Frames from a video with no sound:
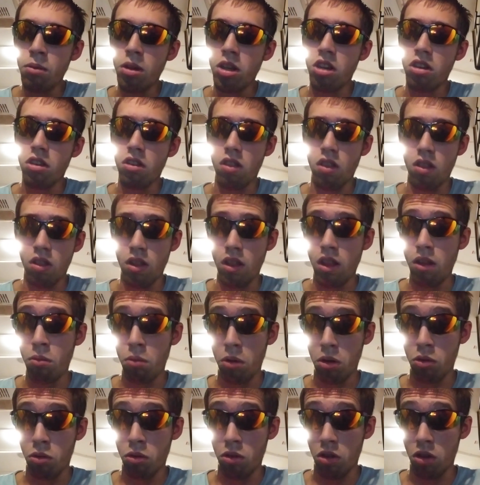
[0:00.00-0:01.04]
which
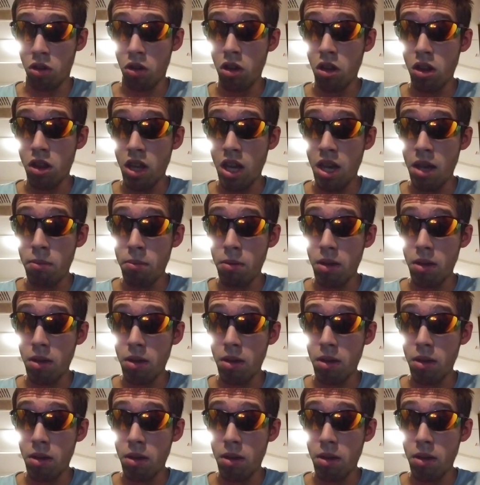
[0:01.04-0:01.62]
which was a good thing